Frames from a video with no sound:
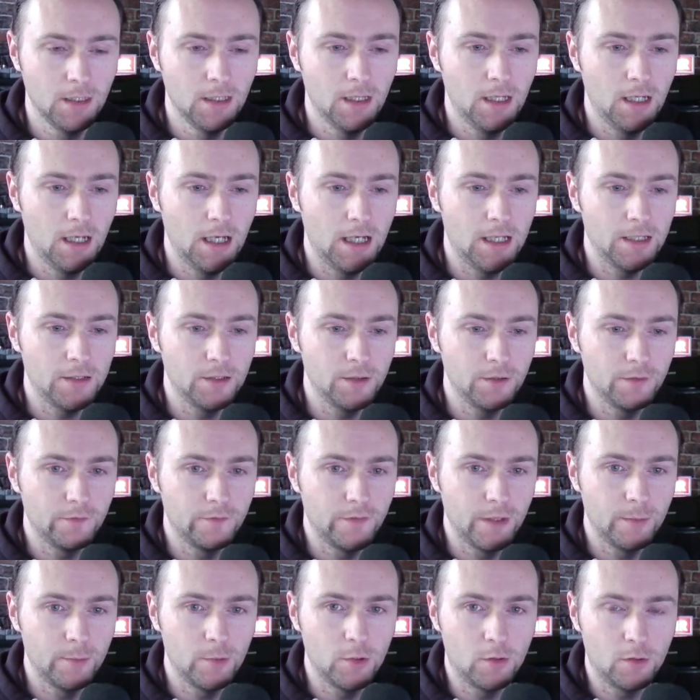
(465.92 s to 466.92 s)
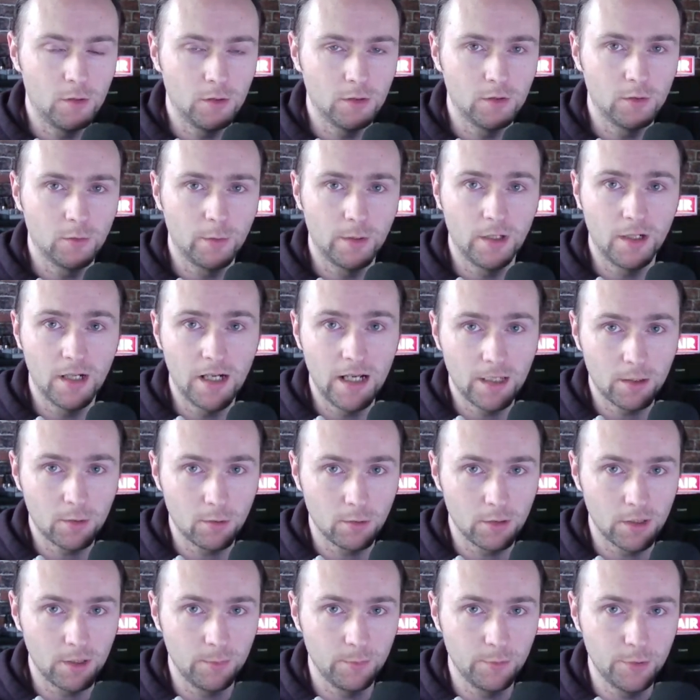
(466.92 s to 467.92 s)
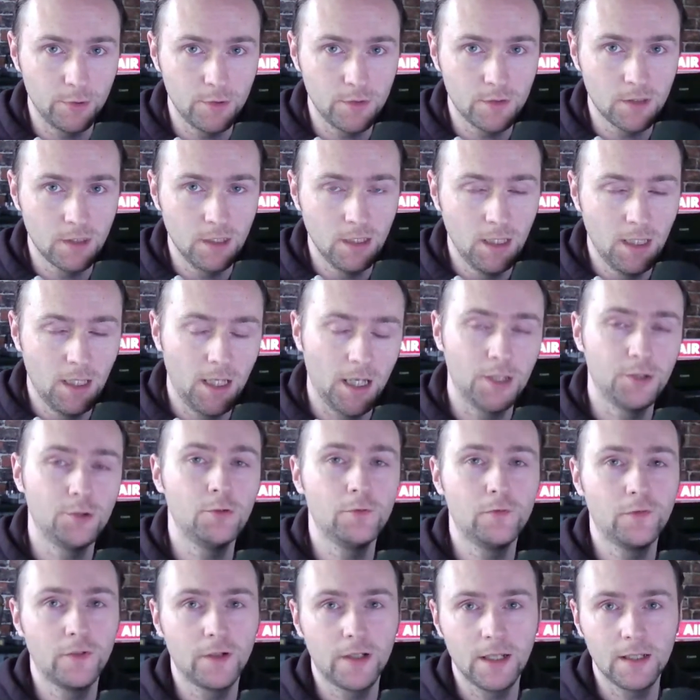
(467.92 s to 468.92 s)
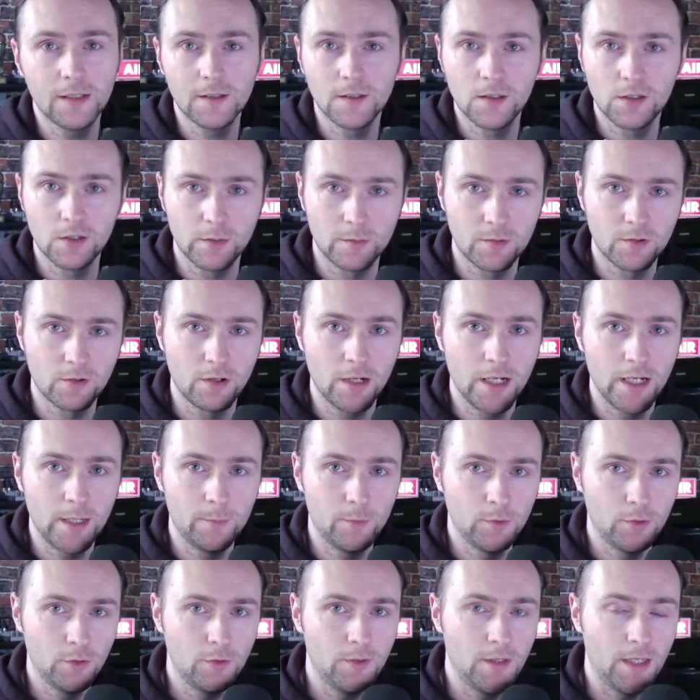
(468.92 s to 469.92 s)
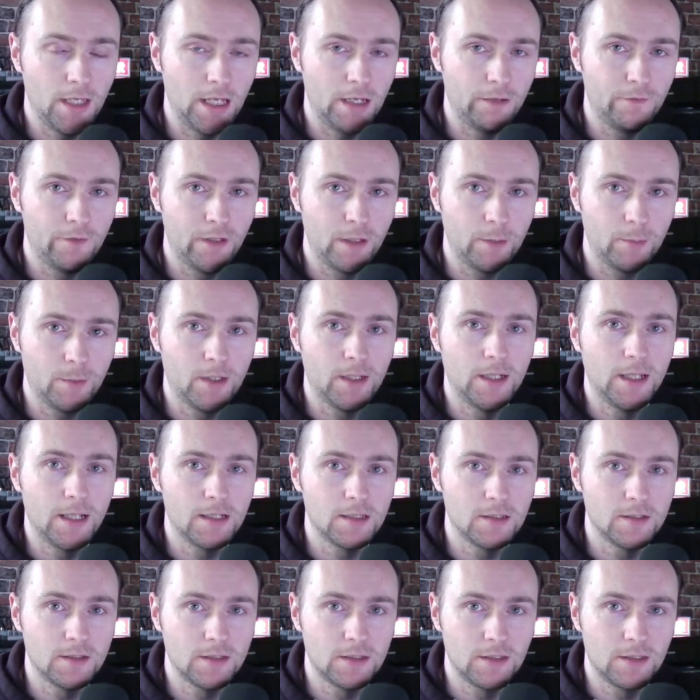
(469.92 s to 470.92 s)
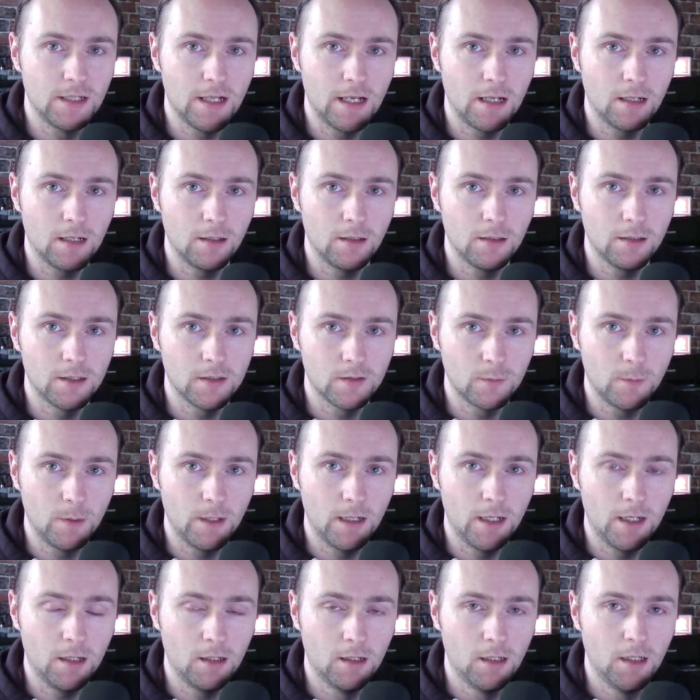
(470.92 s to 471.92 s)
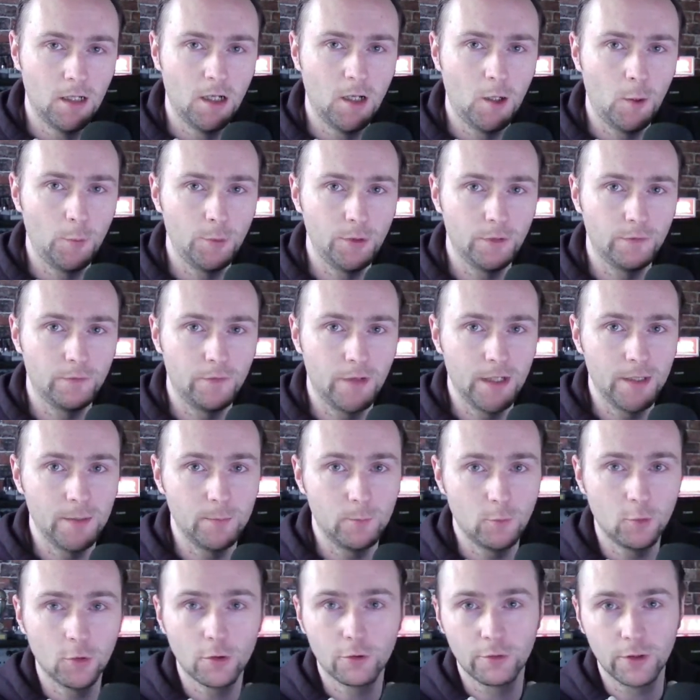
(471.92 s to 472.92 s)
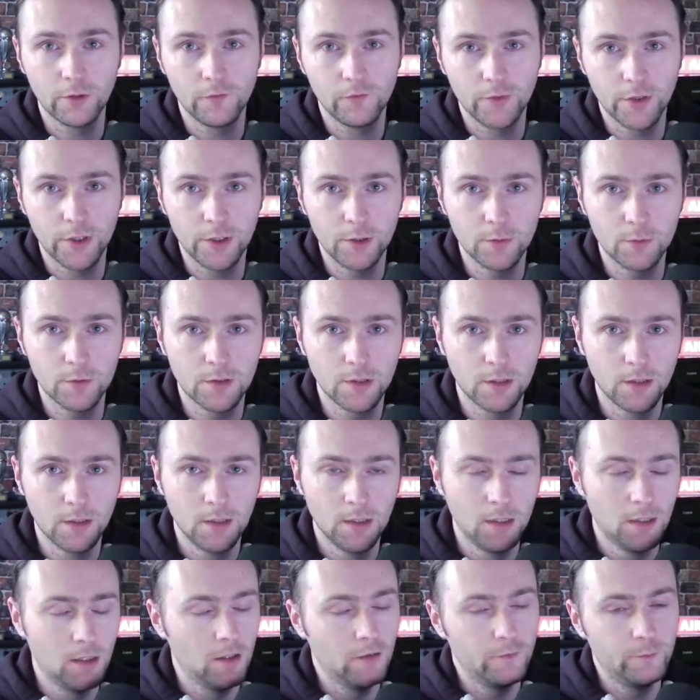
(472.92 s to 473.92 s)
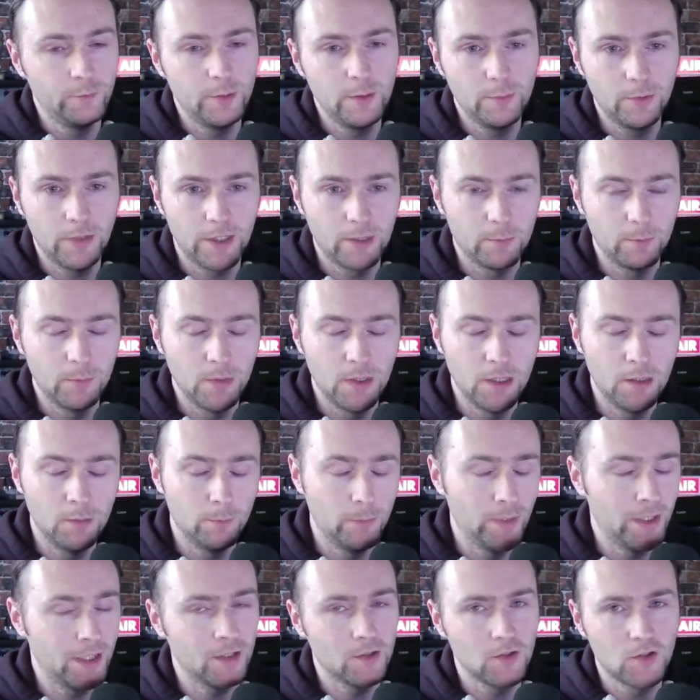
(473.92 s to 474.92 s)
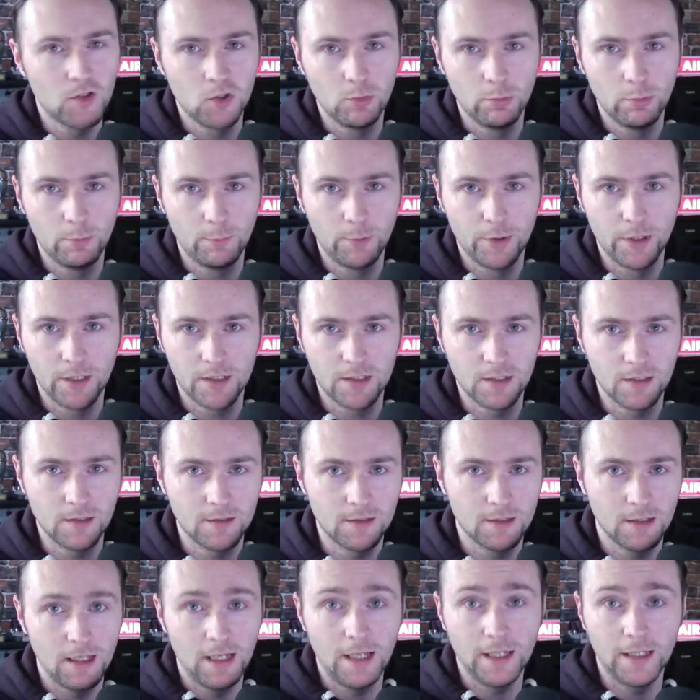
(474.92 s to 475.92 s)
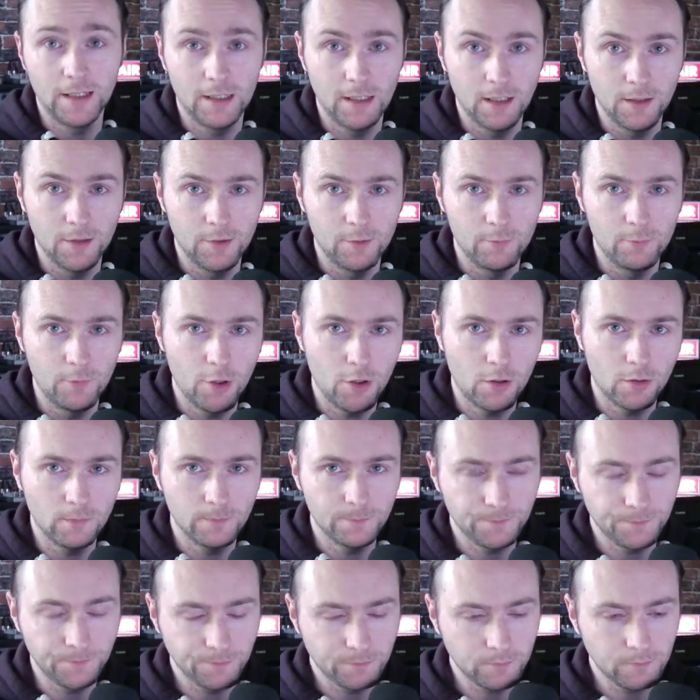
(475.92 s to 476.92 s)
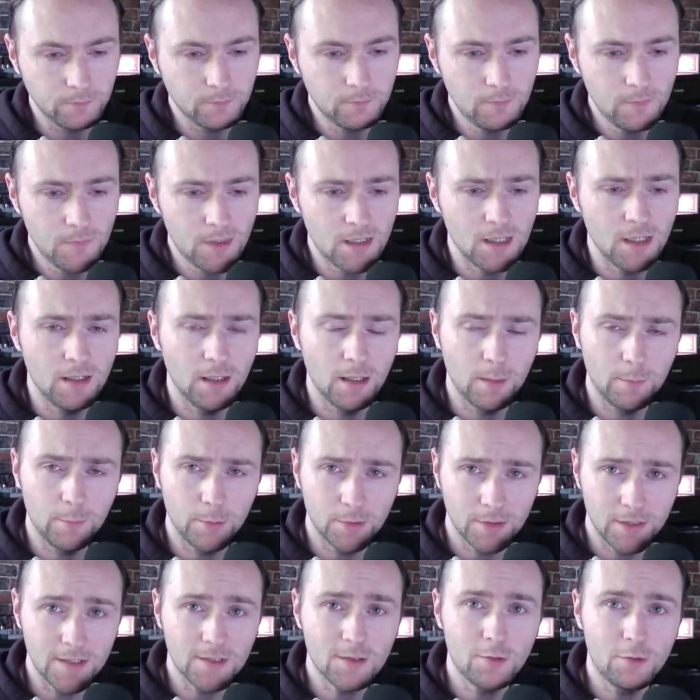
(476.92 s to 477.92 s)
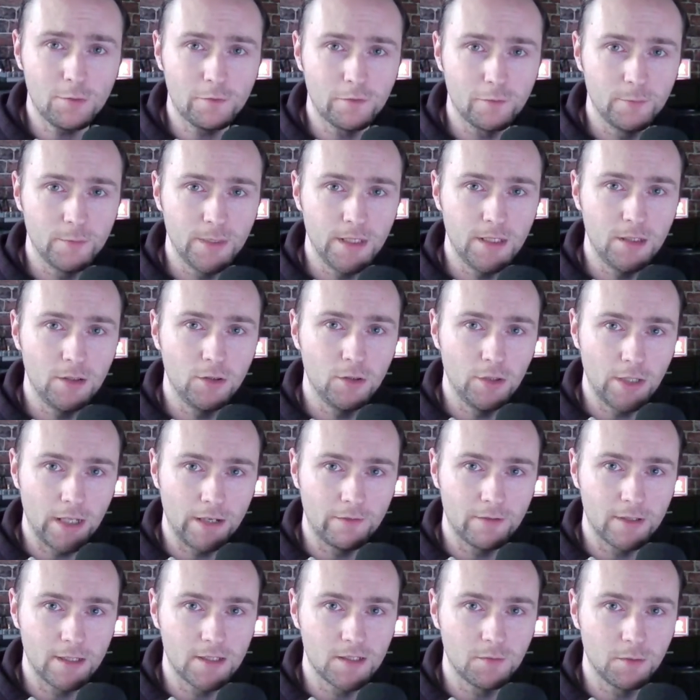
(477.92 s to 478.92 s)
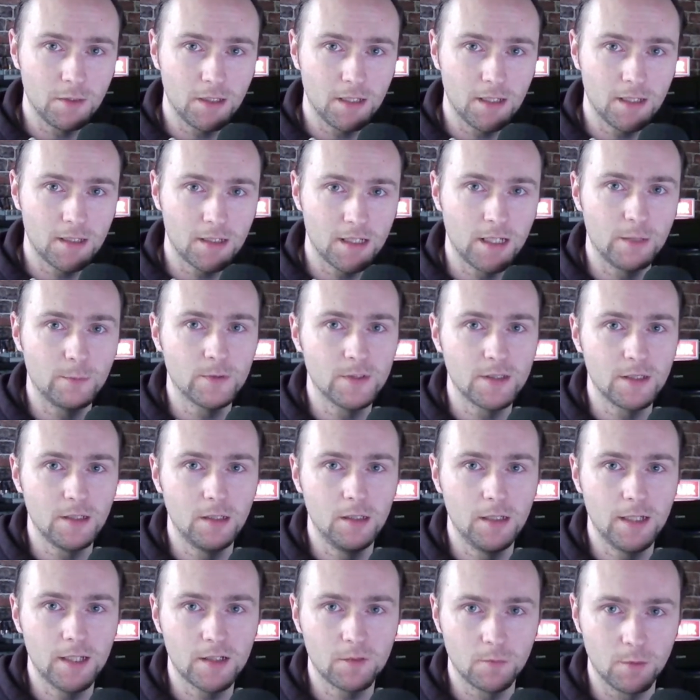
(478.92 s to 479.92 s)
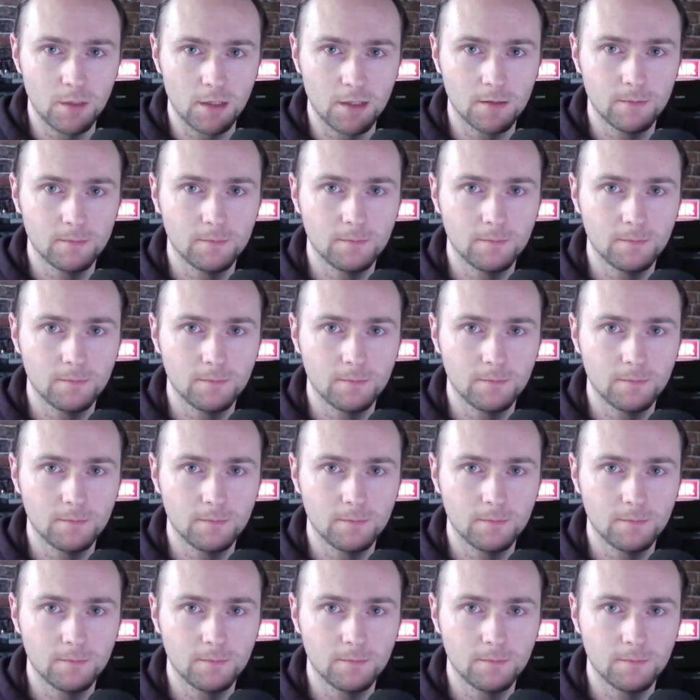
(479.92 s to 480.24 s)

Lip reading: and you can find me on Twitter at CorkyBlues, and don't forget to subscribe to the FM Connections channel as well, where you'll find more great videos of people like me making stupid predictions and getting them wrong. But that's all for me. You have a nice weekend and we'll see you next week.